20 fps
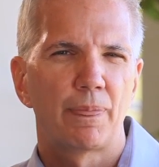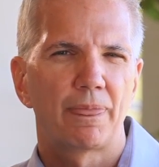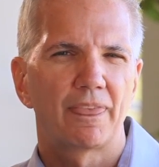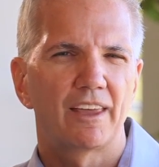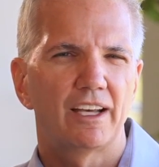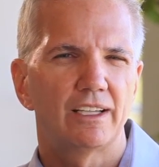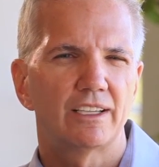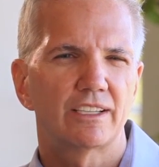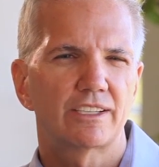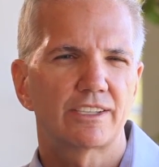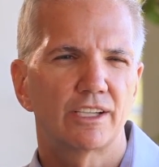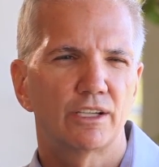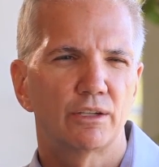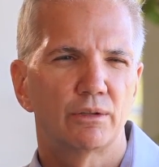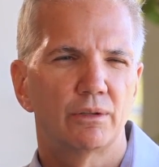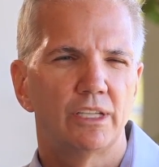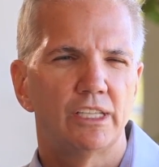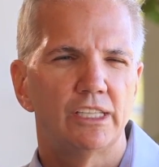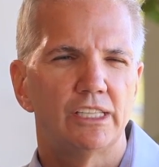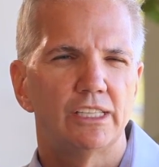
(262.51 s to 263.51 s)
And
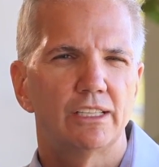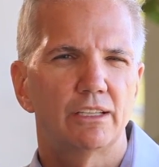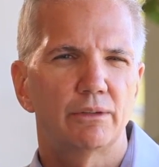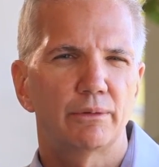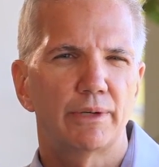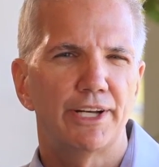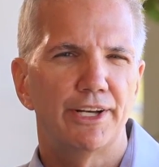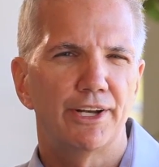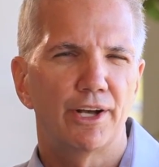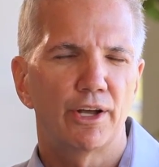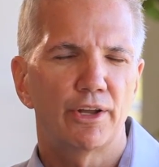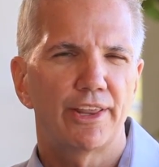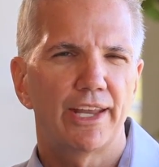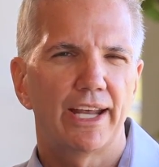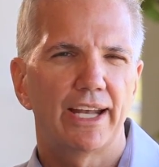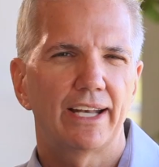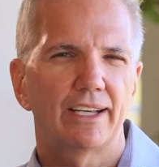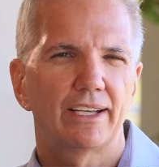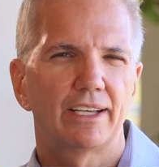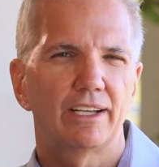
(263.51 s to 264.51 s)
so we know
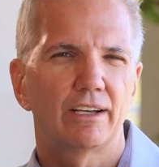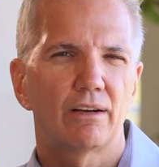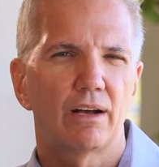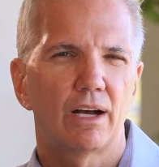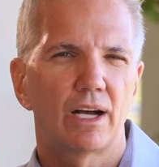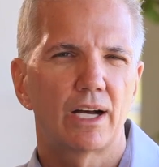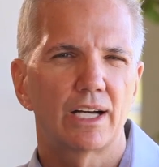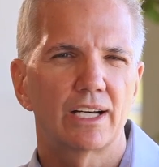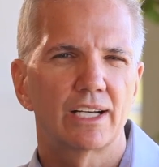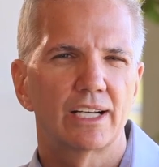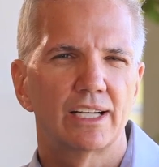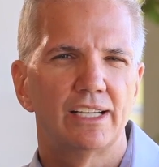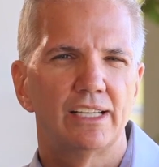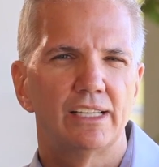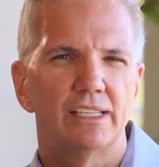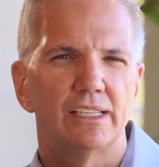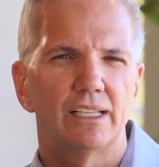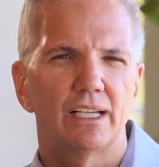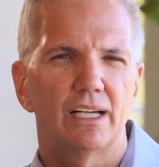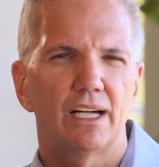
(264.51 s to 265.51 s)
that the heart,
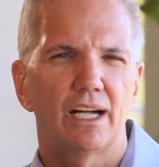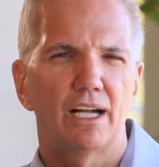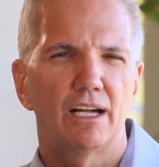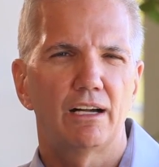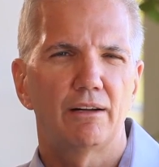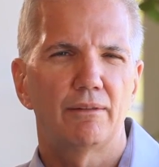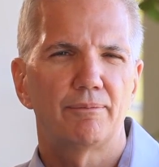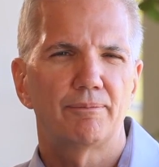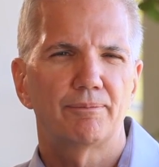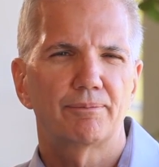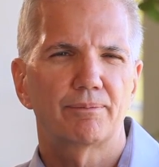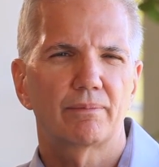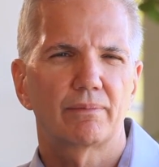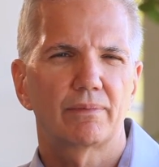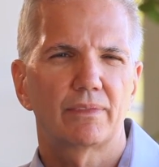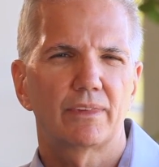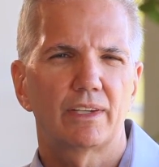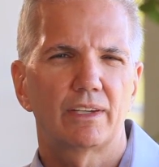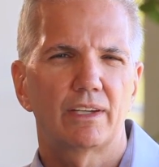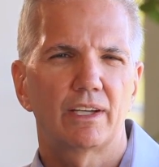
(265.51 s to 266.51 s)

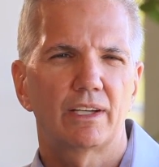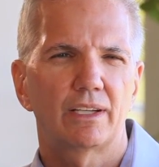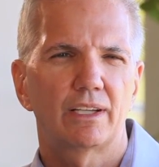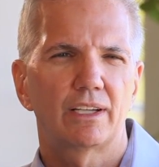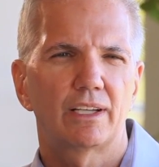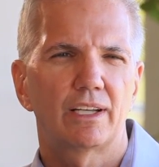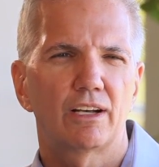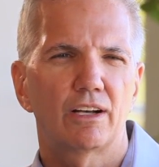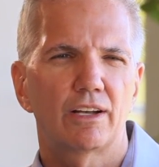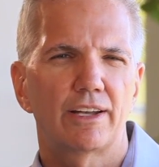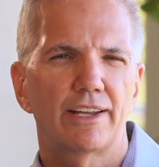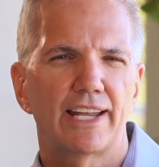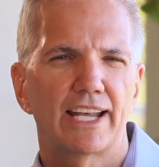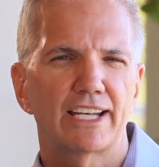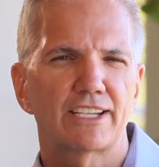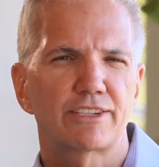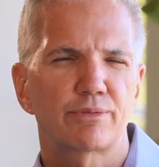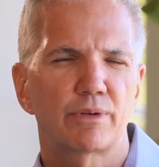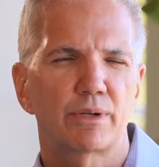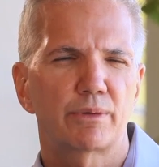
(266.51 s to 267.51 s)

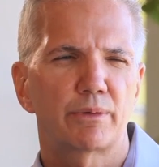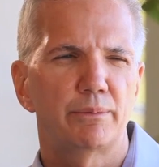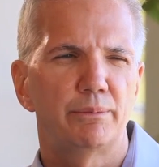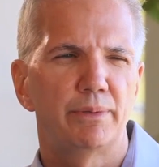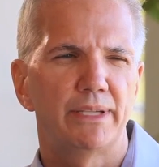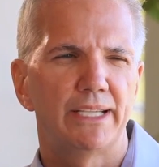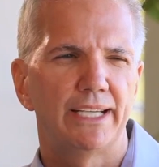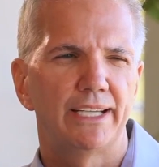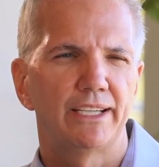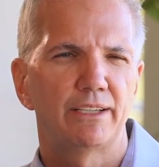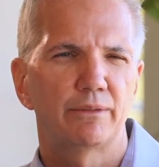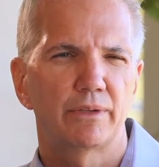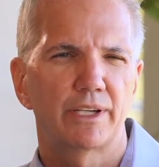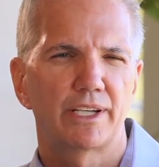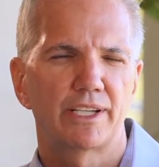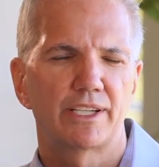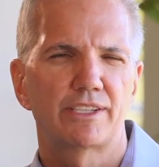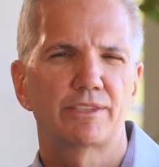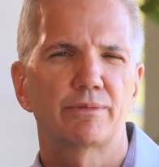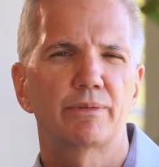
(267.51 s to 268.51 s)
that's where we begin
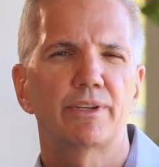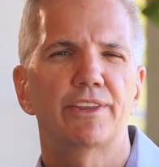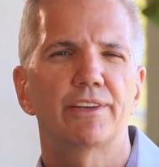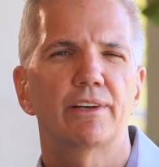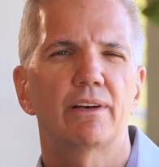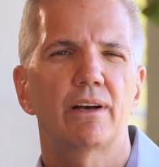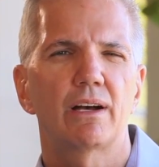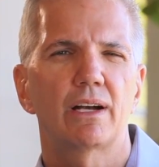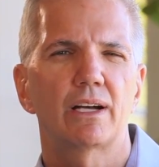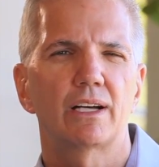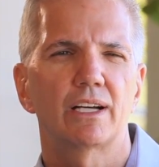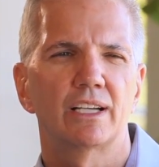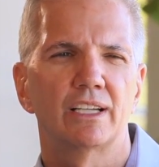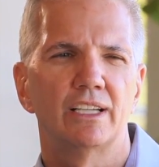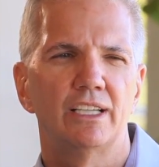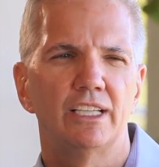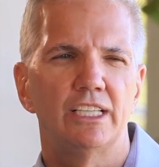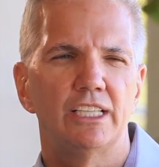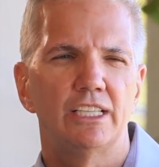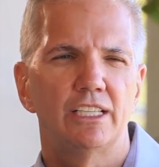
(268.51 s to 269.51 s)
with, is with the heart.
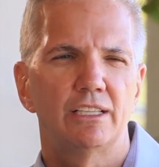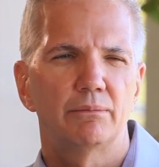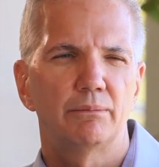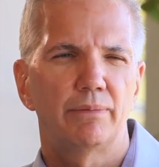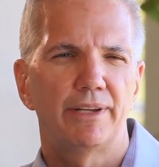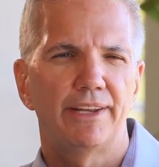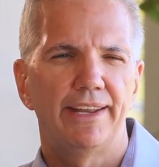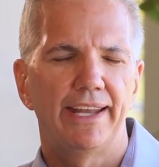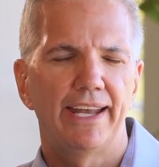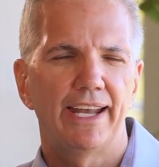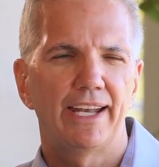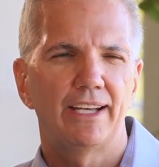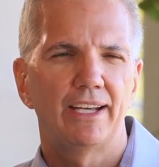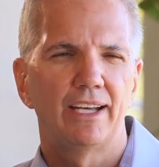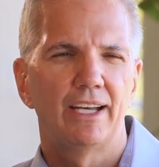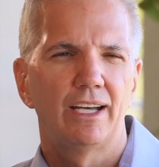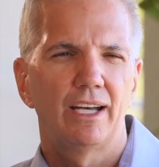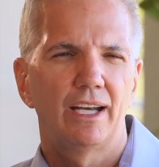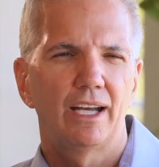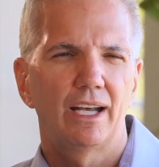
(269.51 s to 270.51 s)
But
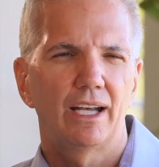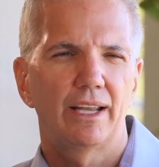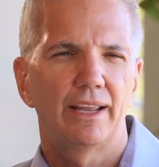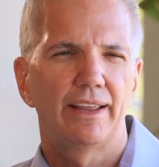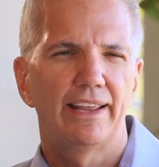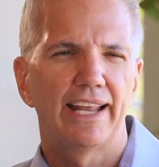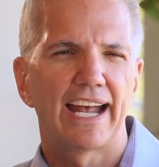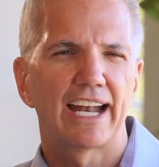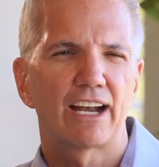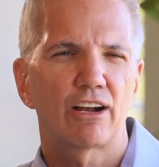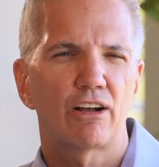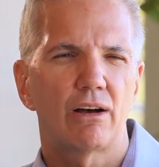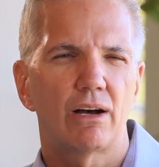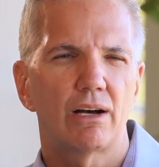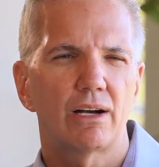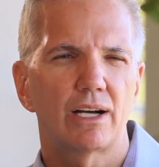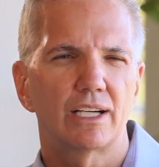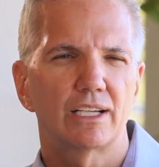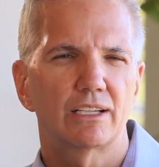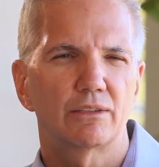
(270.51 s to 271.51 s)
then that
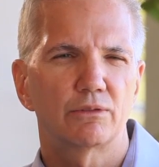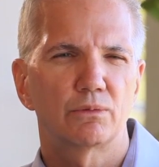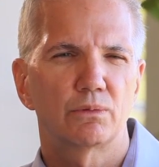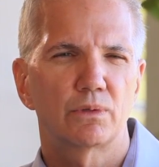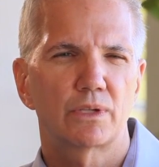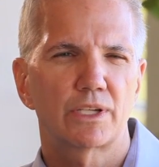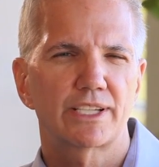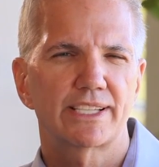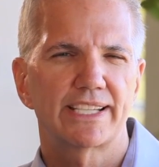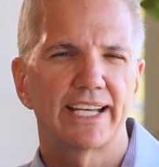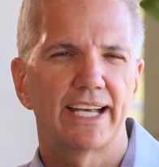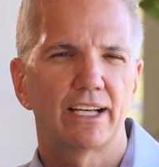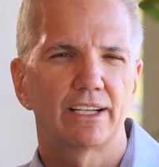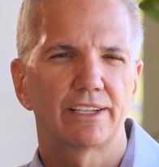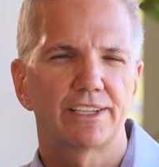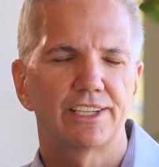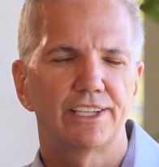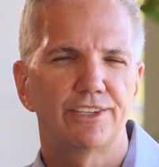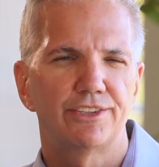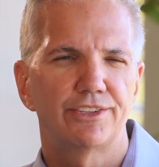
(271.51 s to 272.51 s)
heart works
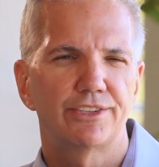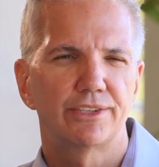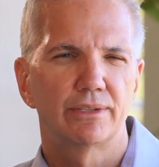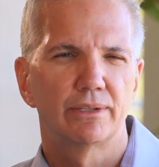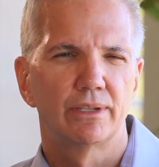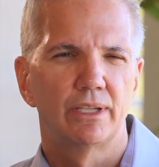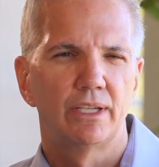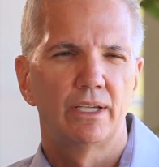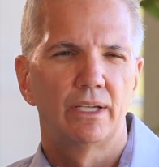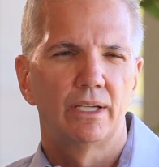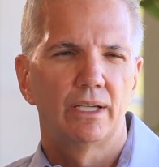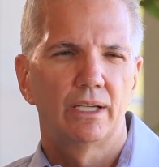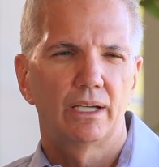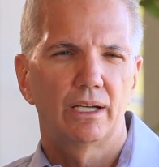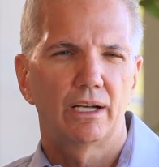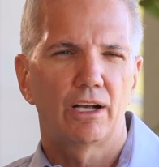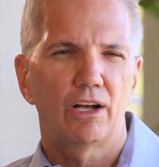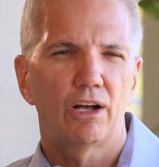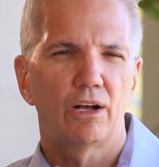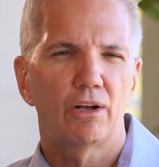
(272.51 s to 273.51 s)
out into
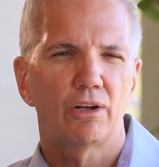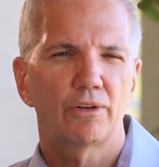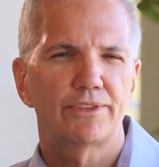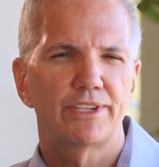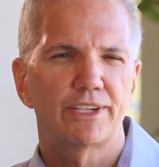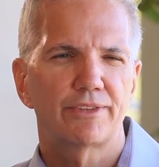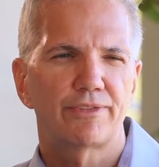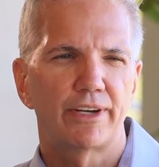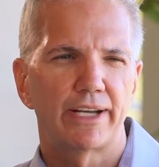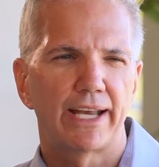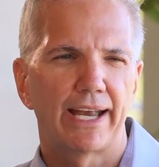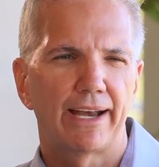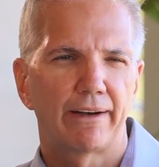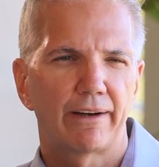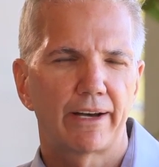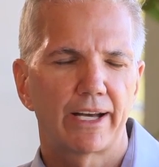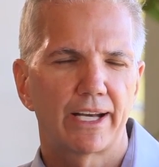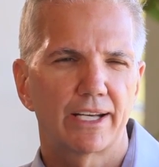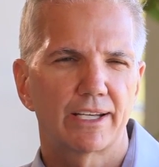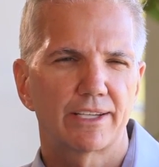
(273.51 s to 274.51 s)
all different
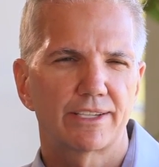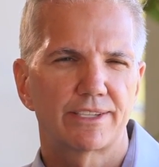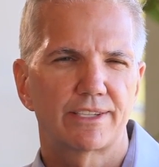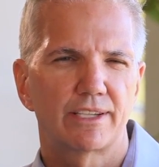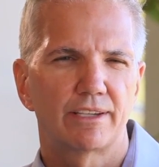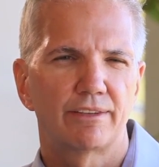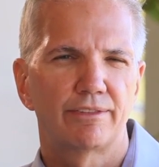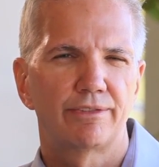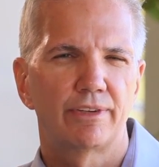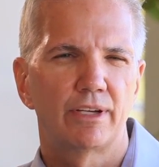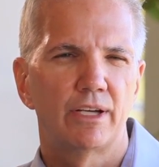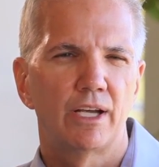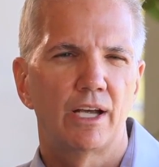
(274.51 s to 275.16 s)
areas of